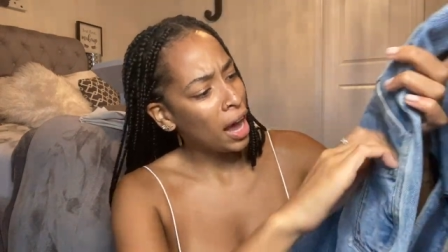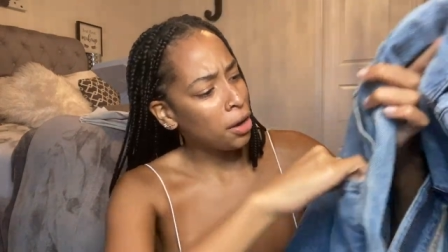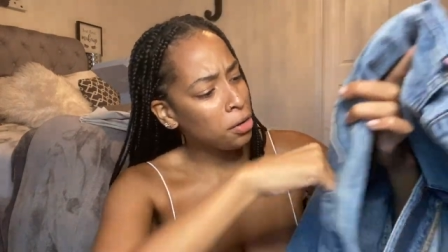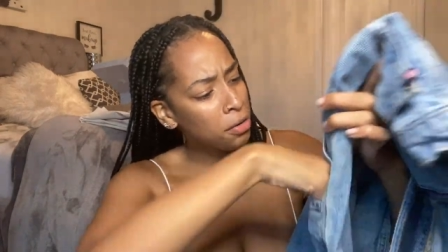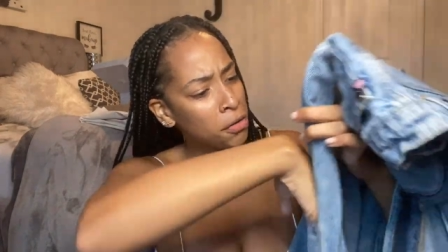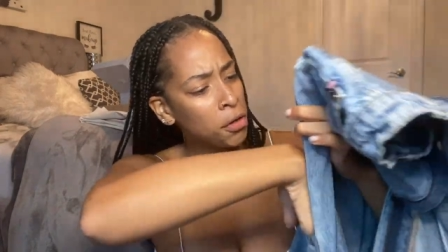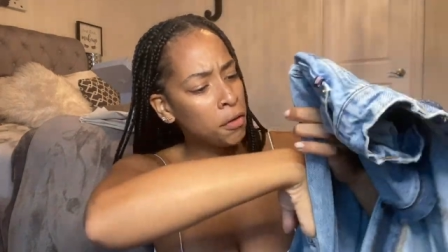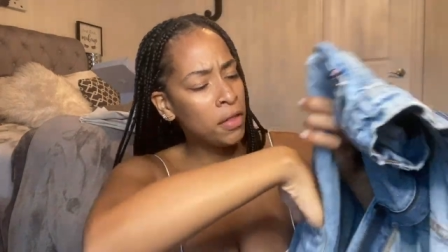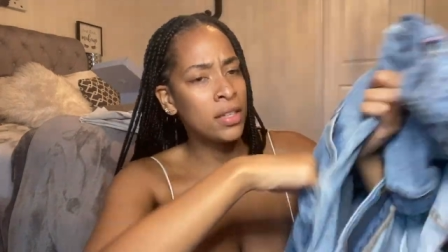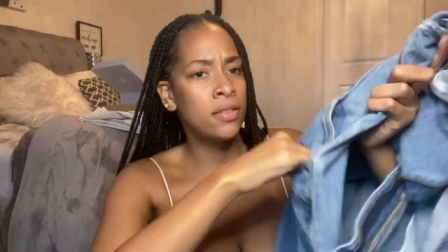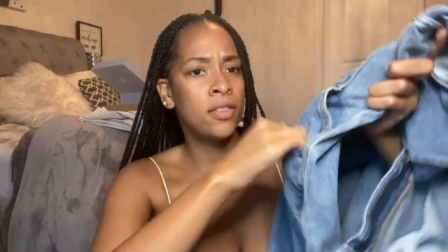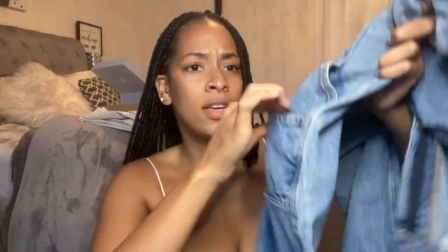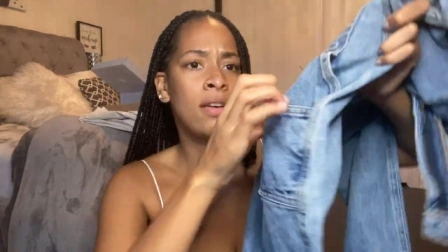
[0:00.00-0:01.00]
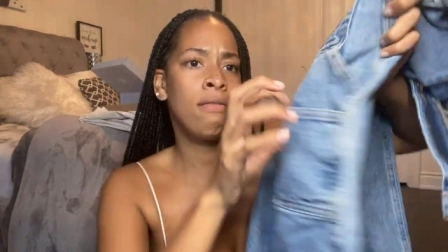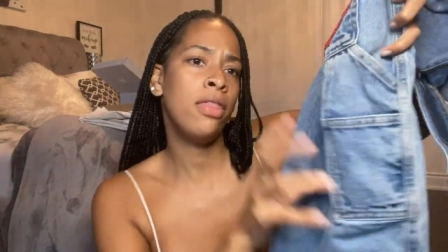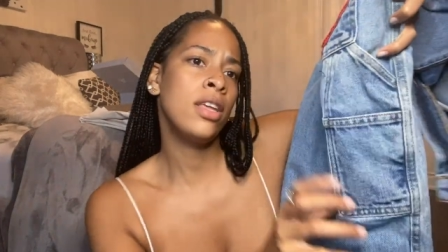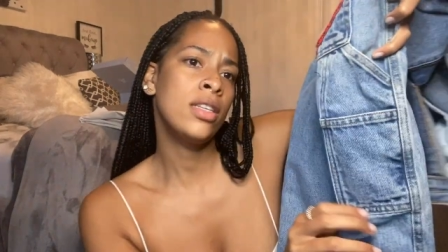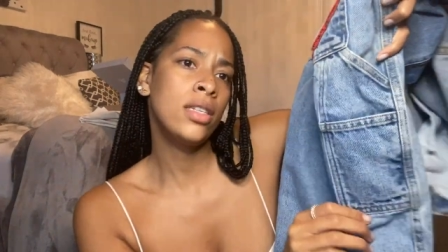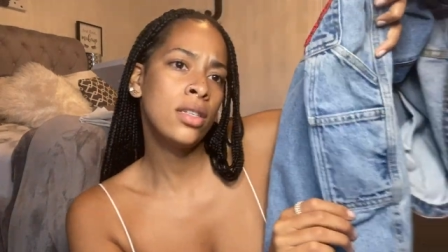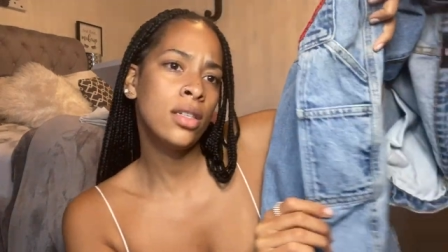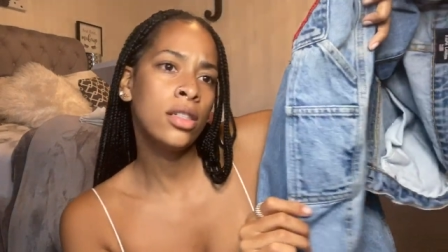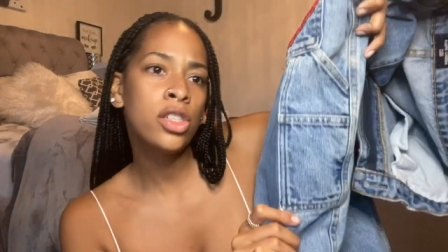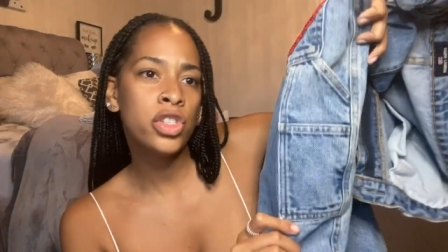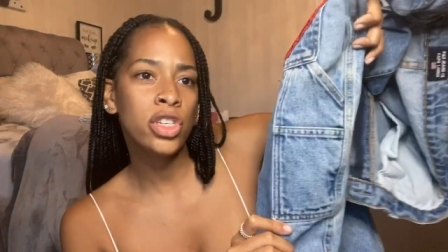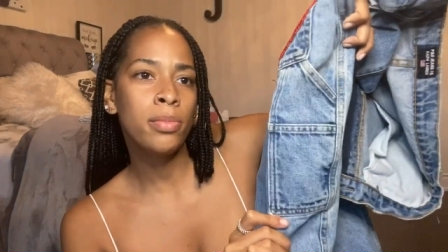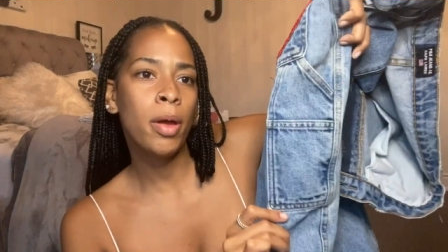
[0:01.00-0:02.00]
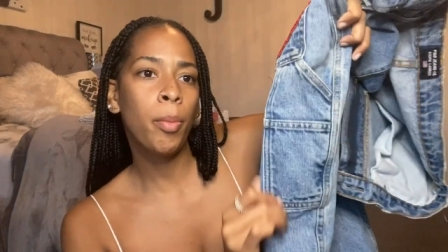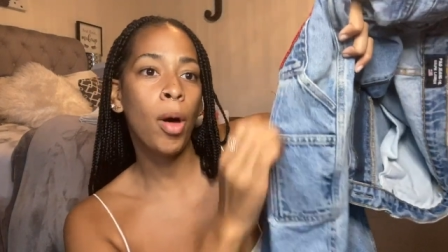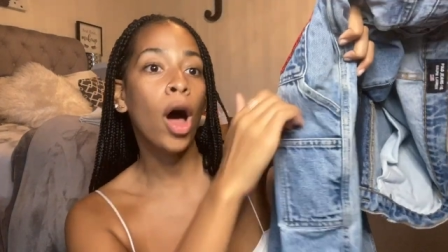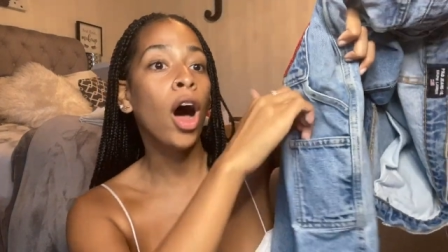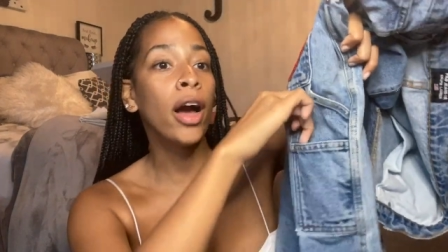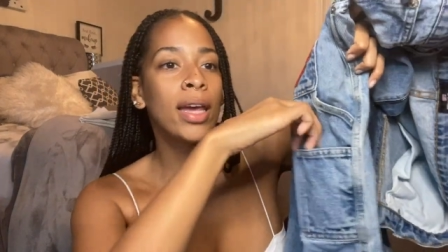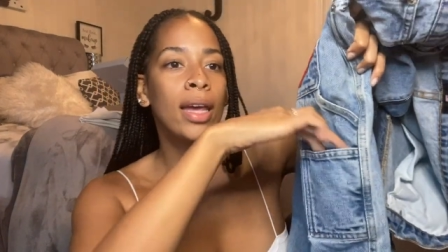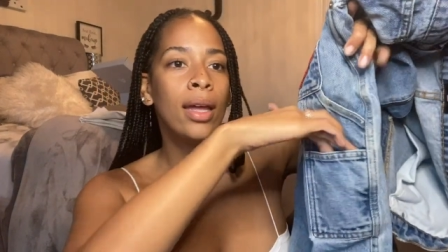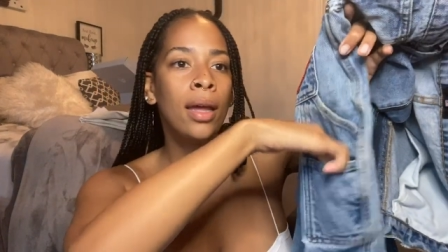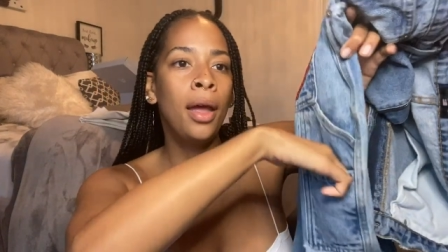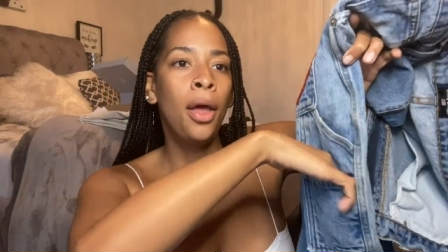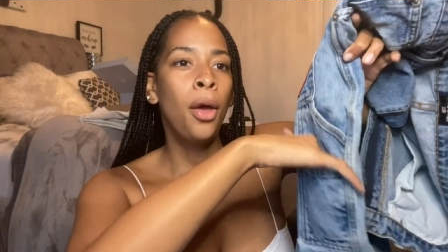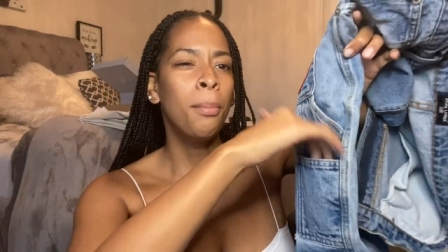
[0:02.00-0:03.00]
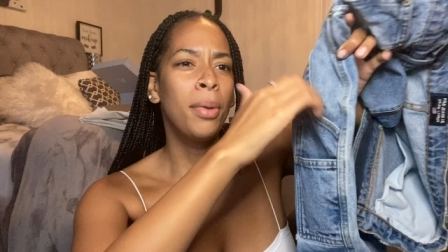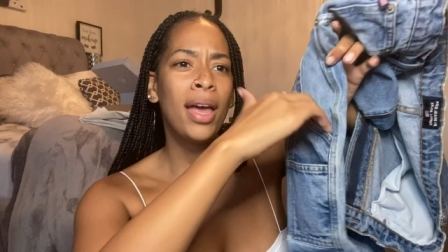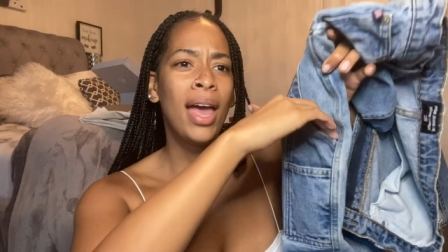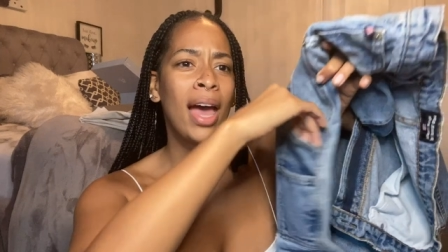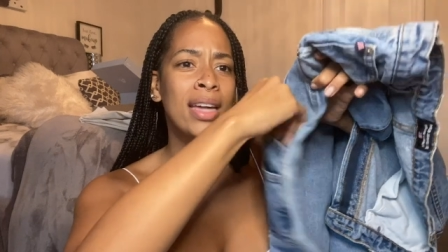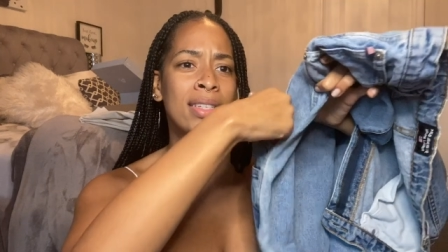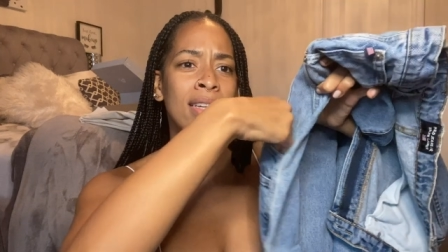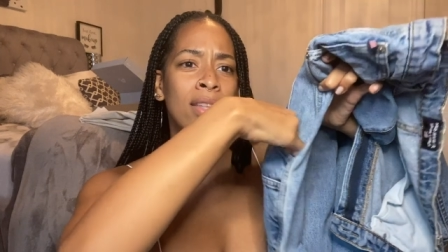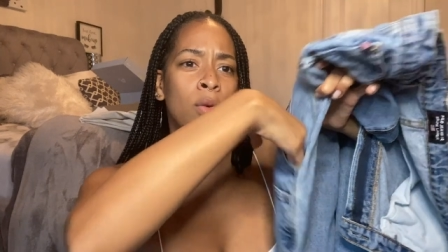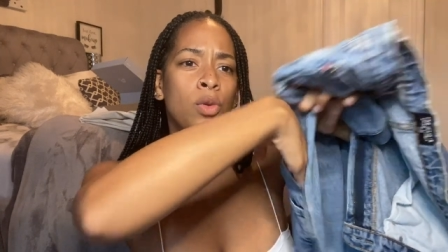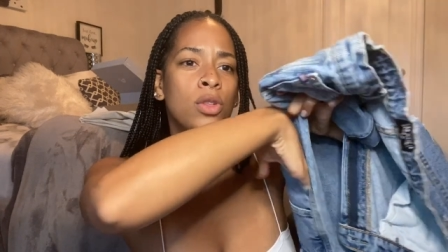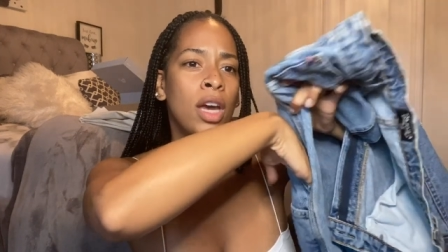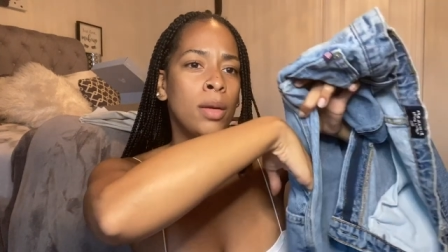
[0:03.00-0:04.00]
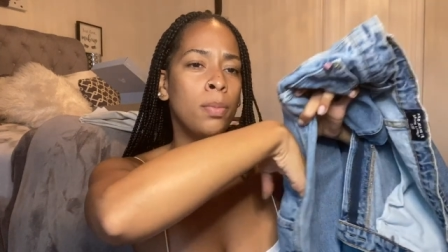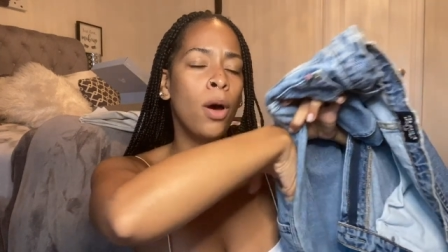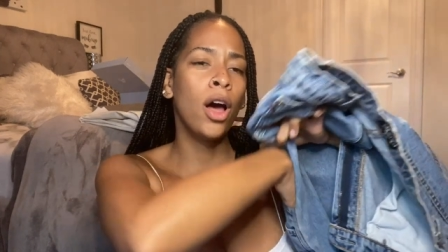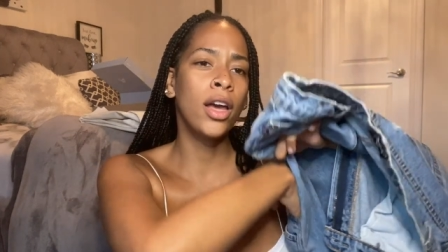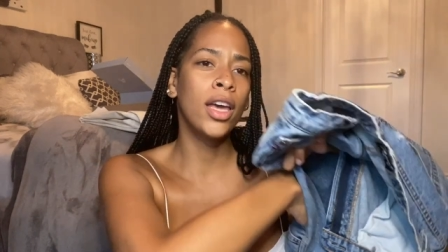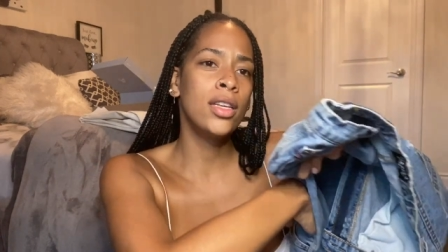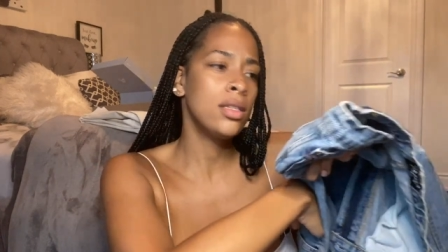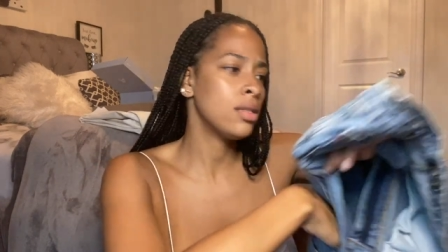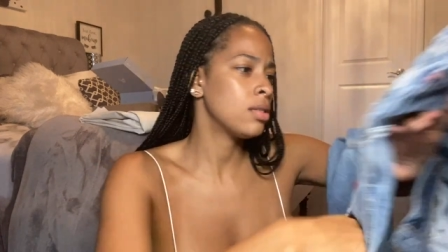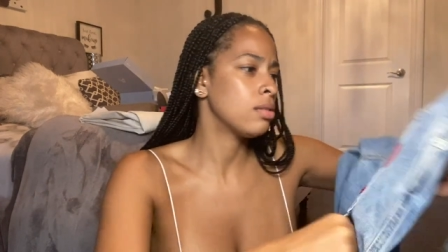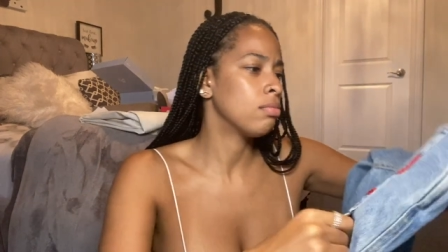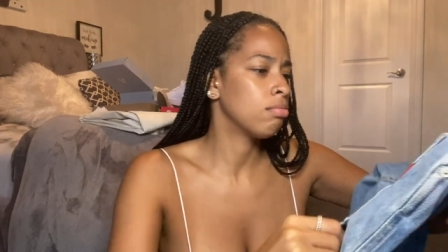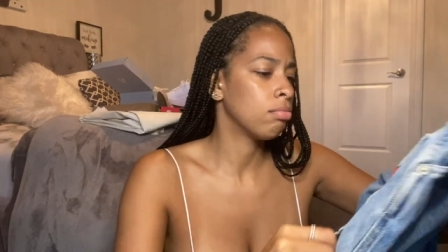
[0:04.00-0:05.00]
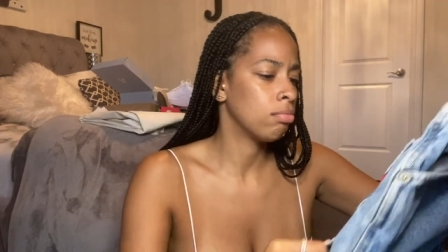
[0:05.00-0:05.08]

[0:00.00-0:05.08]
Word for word: I don't even know this, if this is a legitimate pocket, but it has like those side pockets.